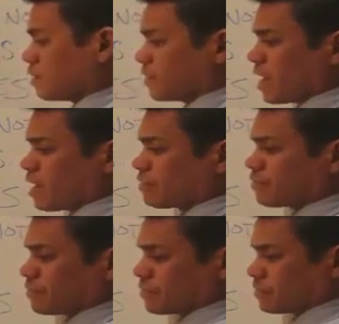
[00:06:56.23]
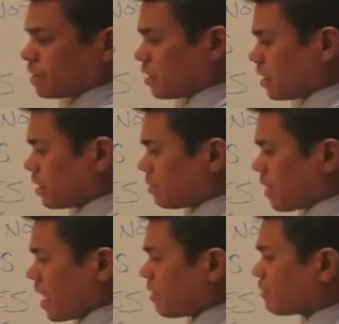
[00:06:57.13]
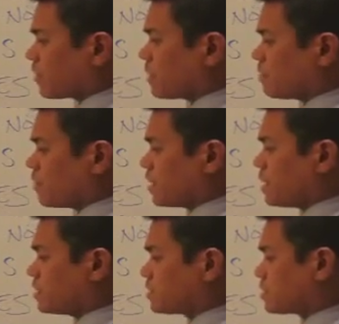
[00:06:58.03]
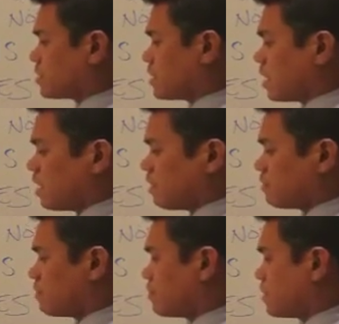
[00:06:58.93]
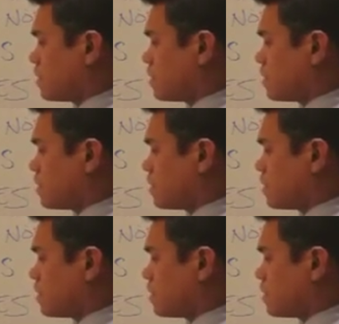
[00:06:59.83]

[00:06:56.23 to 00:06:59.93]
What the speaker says: we have every piece of